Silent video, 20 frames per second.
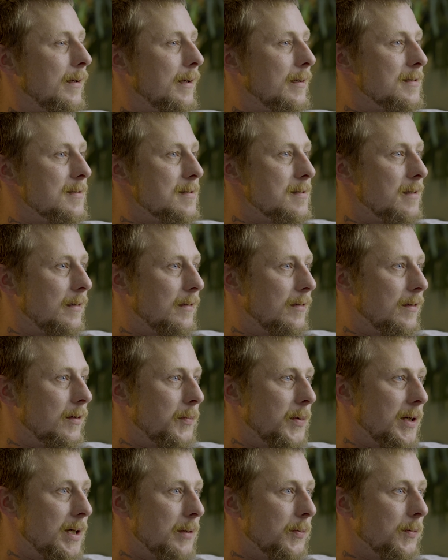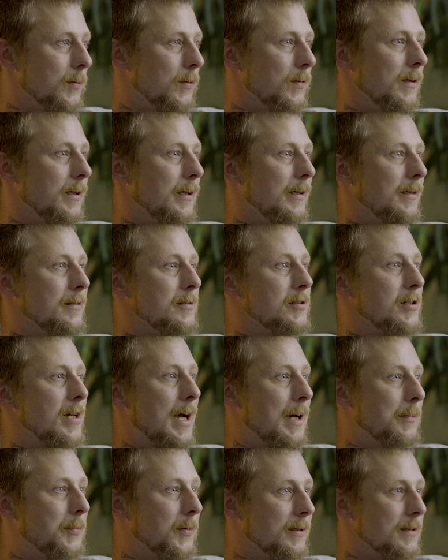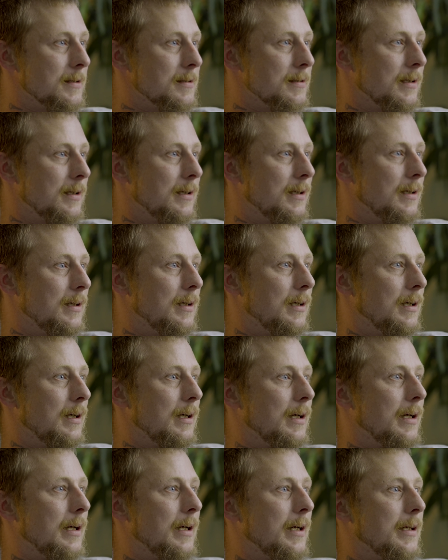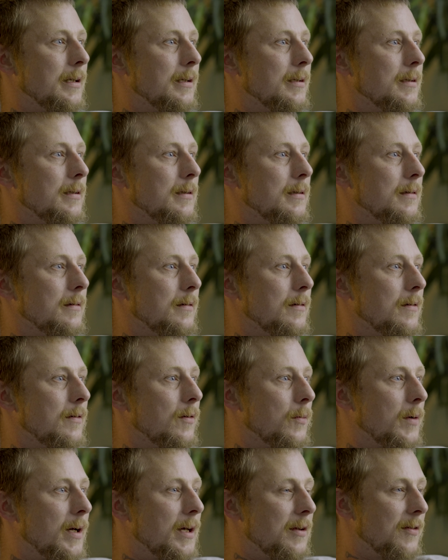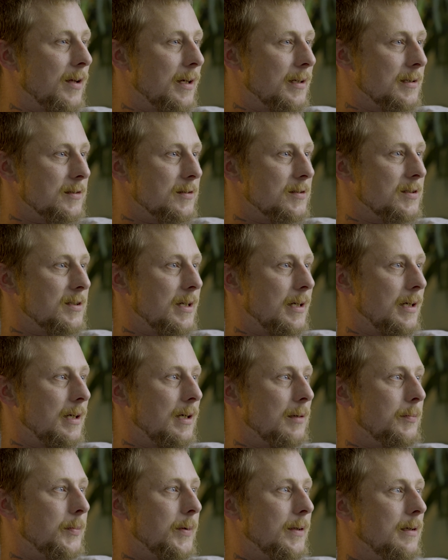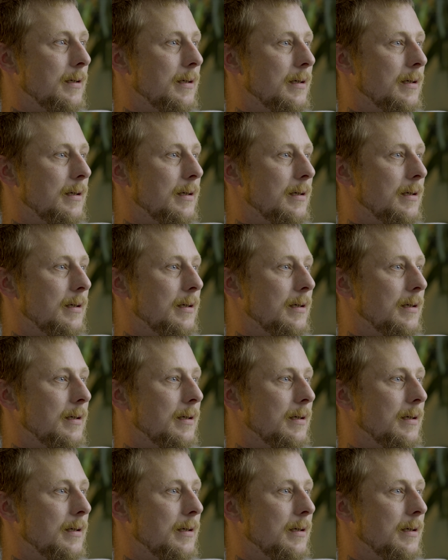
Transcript: it's the people and the chaplains and the way things are set up,